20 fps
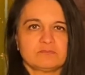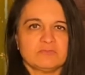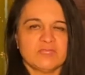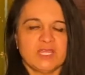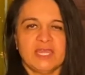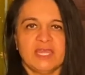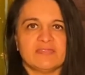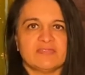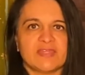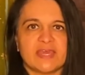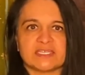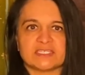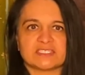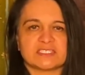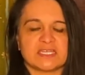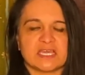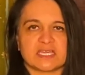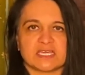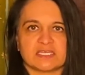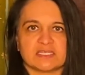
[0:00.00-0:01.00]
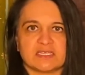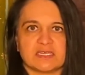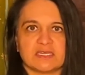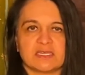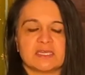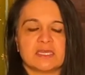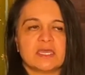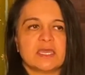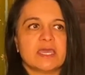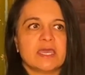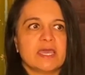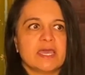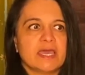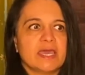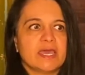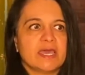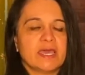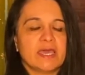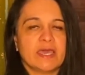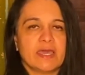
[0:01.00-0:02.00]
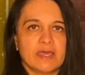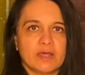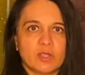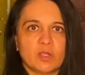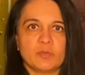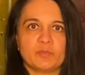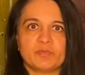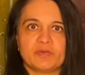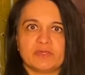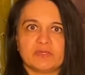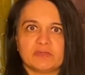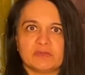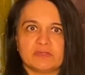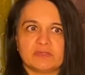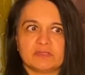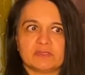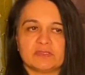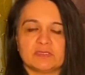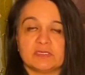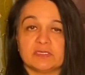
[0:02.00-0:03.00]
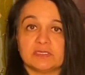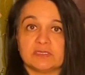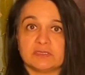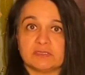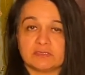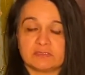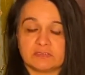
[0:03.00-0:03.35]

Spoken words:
And that's not gonna help the